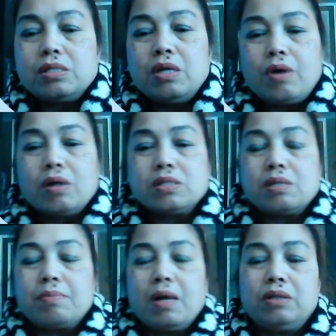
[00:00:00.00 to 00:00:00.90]
Here are
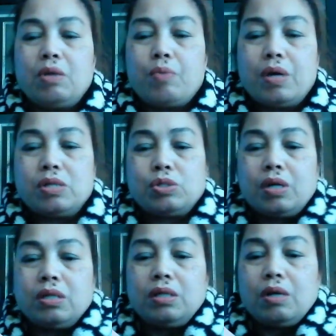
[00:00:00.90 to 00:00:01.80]
some healthy ways you
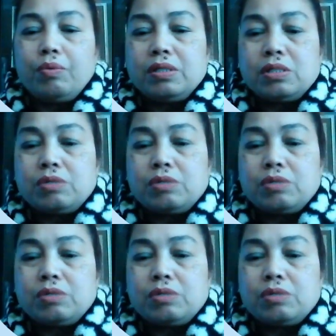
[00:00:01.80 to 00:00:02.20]
can deal with